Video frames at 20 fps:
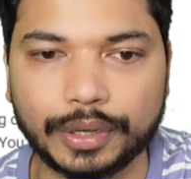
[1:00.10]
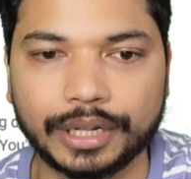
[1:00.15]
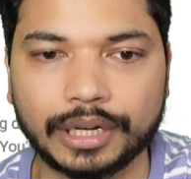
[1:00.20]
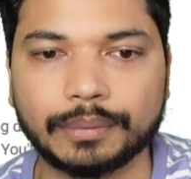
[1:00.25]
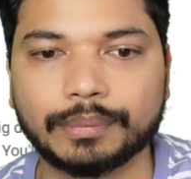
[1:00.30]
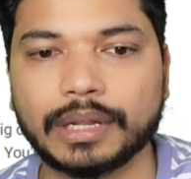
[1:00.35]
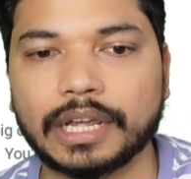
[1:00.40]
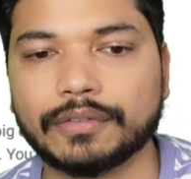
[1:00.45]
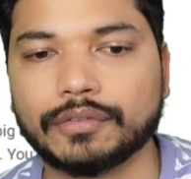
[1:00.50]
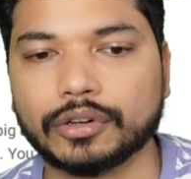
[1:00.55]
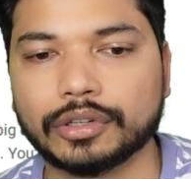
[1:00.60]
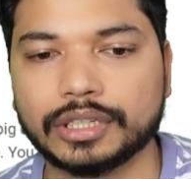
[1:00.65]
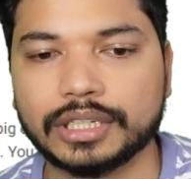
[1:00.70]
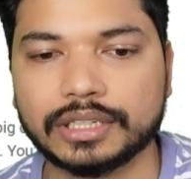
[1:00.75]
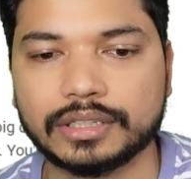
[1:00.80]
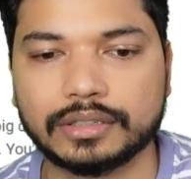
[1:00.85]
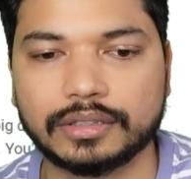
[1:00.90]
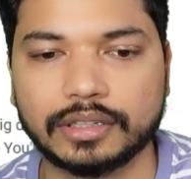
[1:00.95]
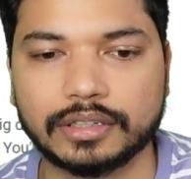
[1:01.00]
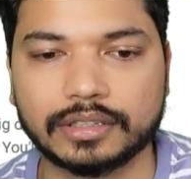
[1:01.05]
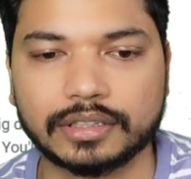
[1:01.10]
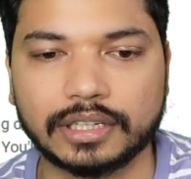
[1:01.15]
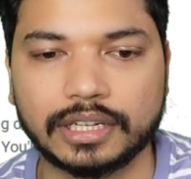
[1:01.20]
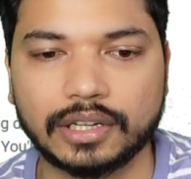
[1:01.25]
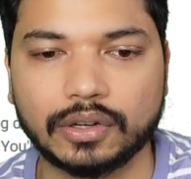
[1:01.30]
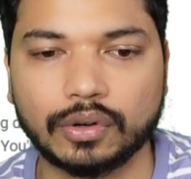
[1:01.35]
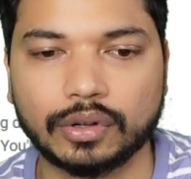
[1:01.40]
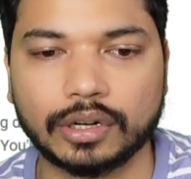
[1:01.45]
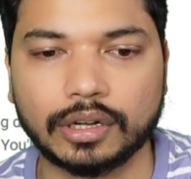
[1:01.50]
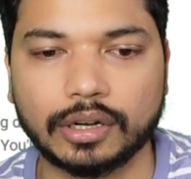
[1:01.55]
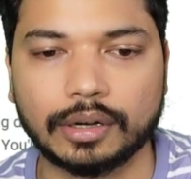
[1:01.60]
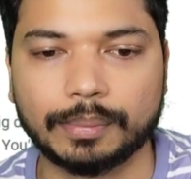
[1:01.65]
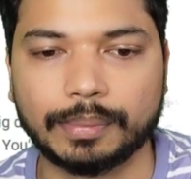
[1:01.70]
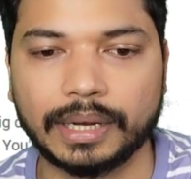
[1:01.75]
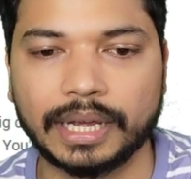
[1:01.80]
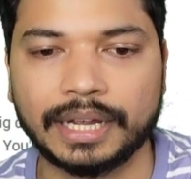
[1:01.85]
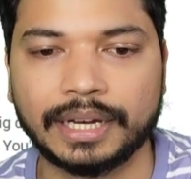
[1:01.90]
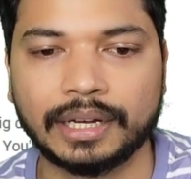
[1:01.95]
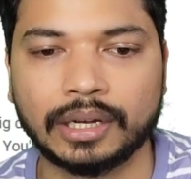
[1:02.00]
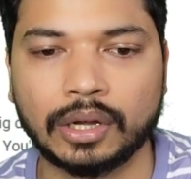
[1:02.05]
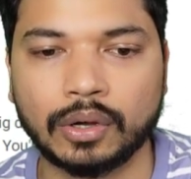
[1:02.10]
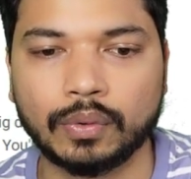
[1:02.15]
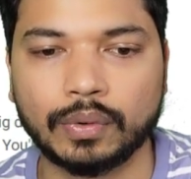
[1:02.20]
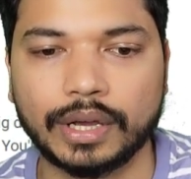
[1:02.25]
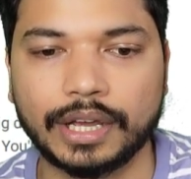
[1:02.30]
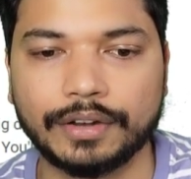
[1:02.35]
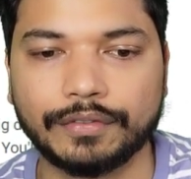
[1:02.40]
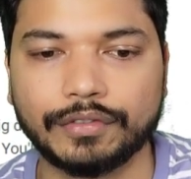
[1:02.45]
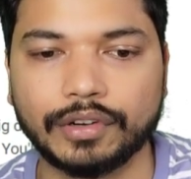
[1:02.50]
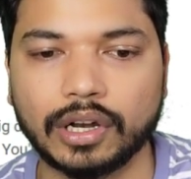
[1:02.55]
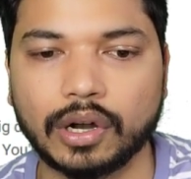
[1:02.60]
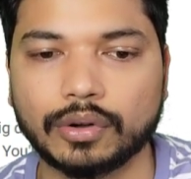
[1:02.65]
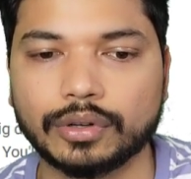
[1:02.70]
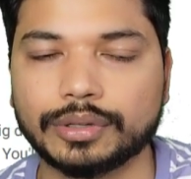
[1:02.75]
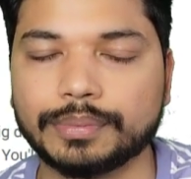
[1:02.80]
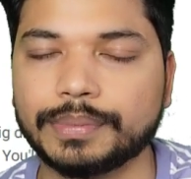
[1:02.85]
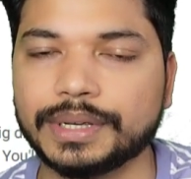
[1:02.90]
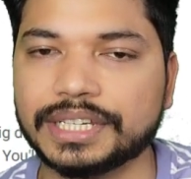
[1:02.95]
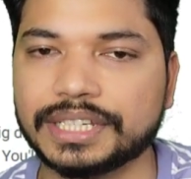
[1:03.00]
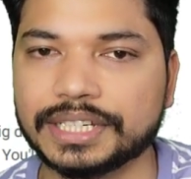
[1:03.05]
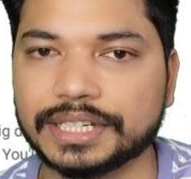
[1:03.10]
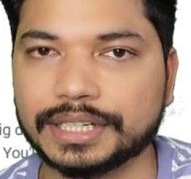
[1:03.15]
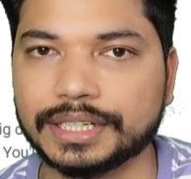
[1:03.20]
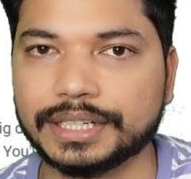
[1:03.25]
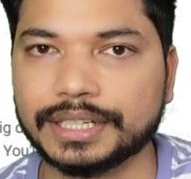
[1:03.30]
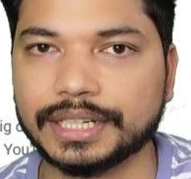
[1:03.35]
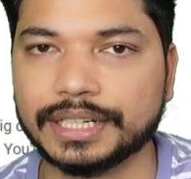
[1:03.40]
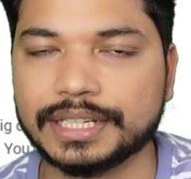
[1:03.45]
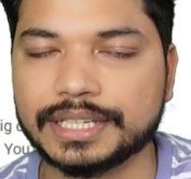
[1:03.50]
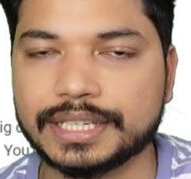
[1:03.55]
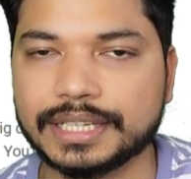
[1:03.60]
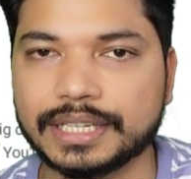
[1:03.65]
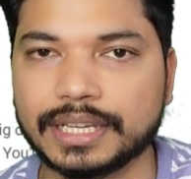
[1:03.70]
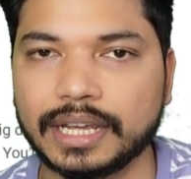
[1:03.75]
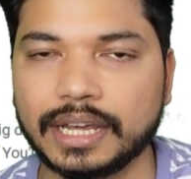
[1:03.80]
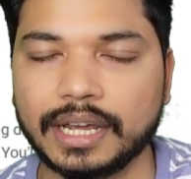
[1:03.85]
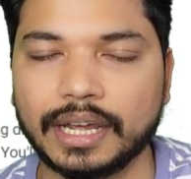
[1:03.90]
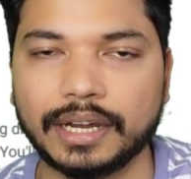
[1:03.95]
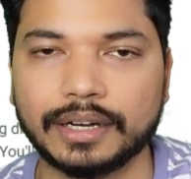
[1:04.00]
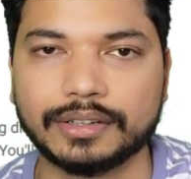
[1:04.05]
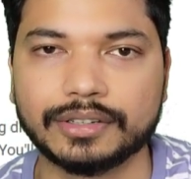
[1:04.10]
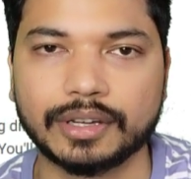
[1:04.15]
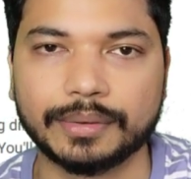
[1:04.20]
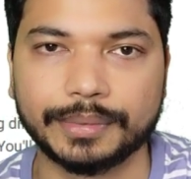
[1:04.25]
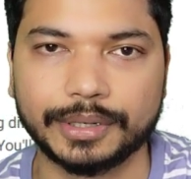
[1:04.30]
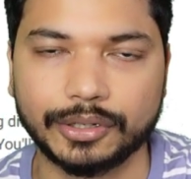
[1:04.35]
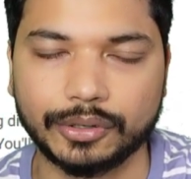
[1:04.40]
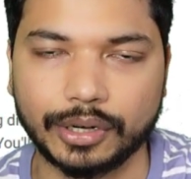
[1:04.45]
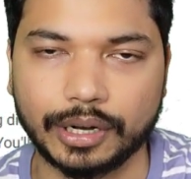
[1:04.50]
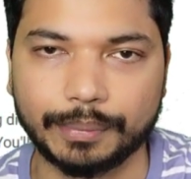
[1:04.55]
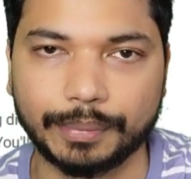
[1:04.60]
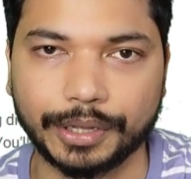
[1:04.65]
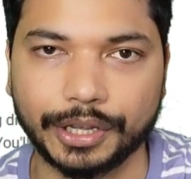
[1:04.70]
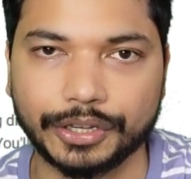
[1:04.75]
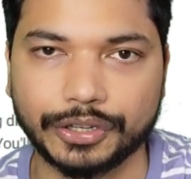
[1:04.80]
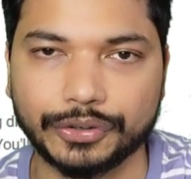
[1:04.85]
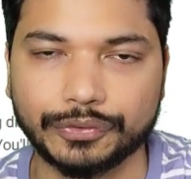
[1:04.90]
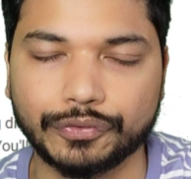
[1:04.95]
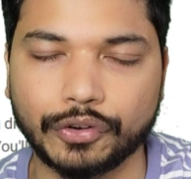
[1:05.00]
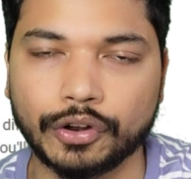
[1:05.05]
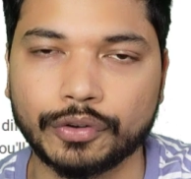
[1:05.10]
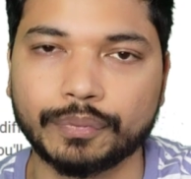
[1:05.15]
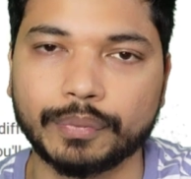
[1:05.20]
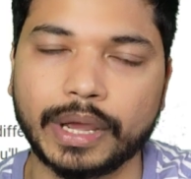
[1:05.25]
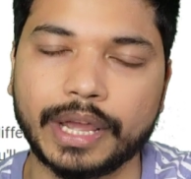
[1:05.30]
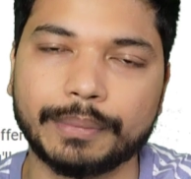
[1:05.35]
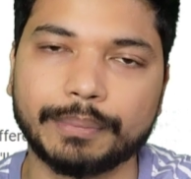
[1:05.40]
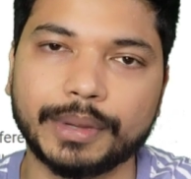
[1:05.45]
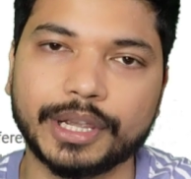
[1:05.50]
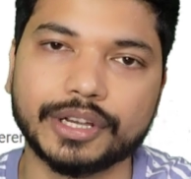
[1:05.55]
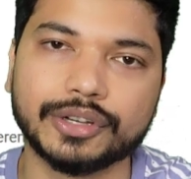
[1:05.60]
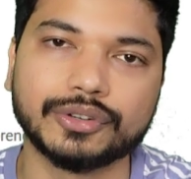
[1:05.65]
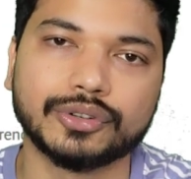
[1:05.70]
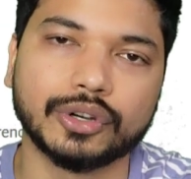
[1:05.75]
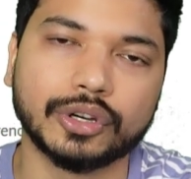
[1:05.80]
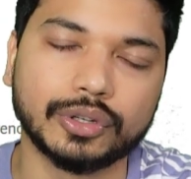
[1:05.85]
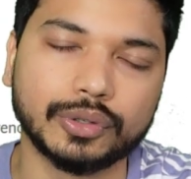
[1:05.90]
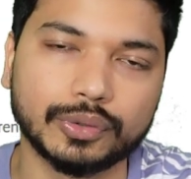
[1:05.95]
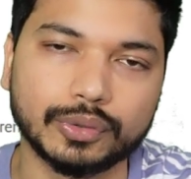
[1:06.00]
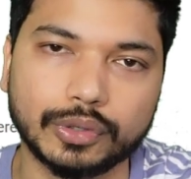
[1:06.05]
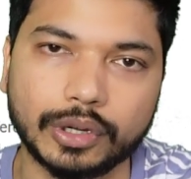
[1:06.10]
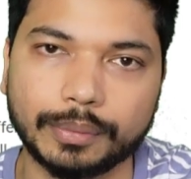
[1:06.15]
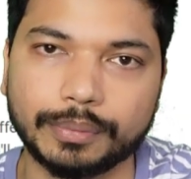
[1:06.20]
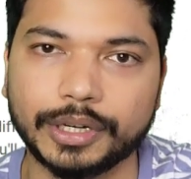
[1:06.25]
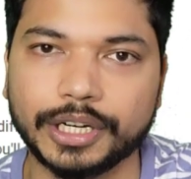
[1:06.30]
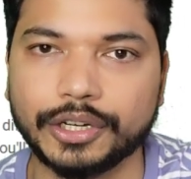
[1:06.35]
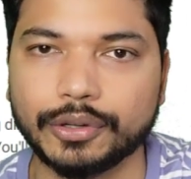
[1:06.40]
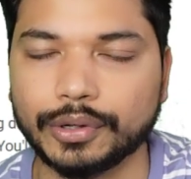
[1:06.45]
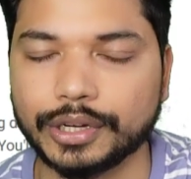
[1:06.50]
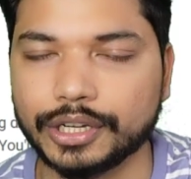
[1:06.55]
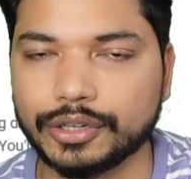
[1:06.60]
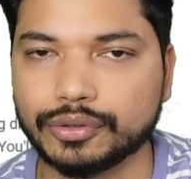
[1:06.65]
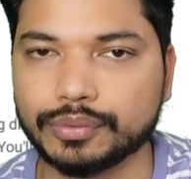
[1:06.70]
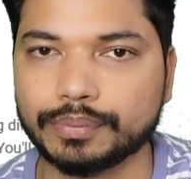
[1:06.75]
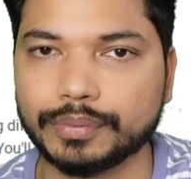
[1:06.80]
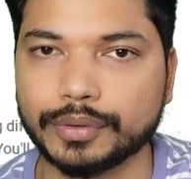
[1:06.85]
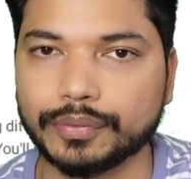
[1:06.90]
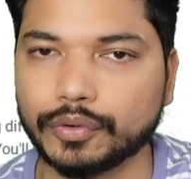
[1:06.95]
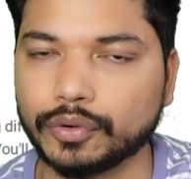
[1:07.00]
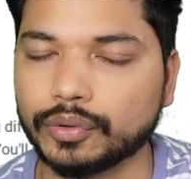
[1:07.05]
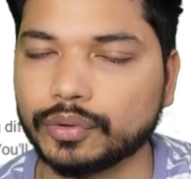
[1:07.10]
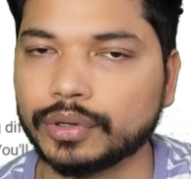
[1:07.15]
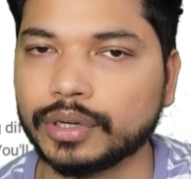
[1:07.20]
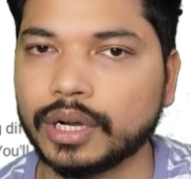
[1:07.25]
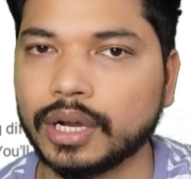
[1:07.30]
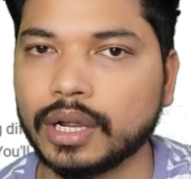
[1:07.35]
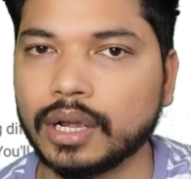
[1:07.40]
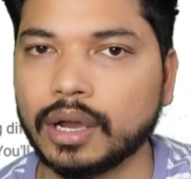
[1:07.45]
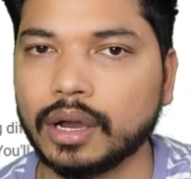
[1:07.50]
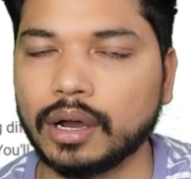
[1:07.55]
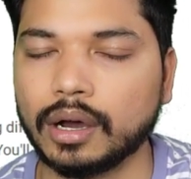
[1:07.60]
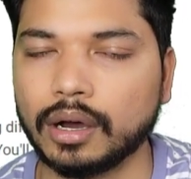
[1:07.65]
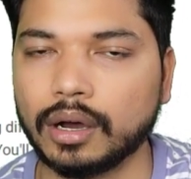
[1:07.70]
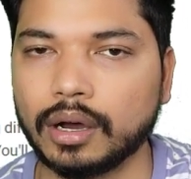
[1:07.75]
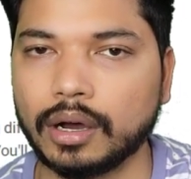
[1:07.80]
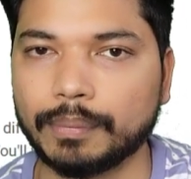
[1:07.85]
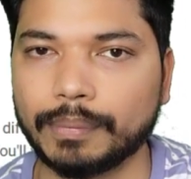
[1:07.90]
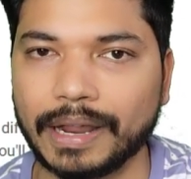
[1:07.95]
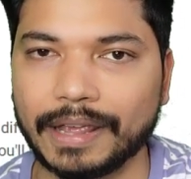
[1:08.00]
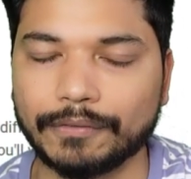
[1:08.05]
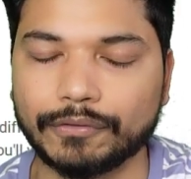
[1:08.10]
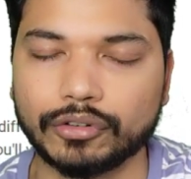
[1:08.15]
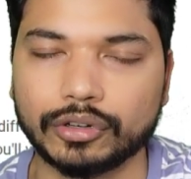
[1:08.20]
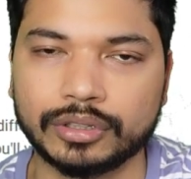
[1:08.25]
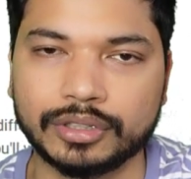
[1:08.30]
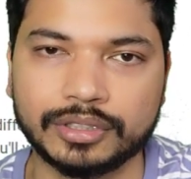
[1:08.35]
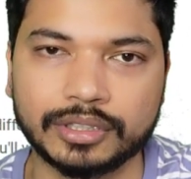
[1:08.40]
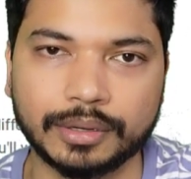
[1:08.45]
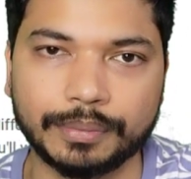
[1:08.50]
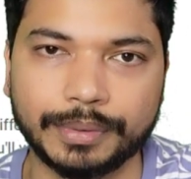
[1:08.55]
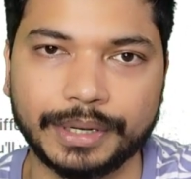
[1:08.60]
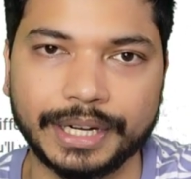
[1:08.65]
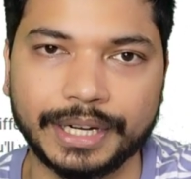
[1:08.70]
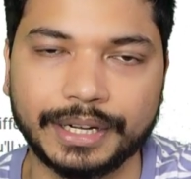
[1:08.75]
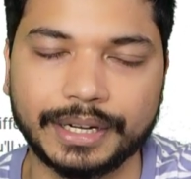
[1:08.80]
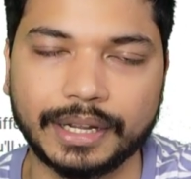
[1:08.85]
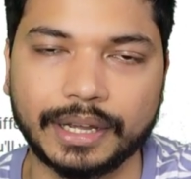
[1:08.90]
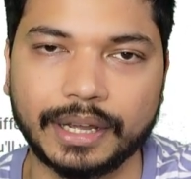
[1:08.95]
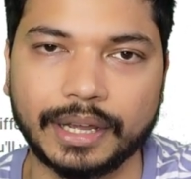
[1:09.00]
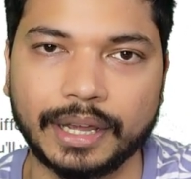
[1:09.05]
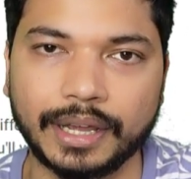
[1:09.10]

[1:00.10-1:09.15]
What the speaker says: can apply for this, just click on apply now and fill out the basic details and submit your application form. And make sure you should update your resume before applying for this update.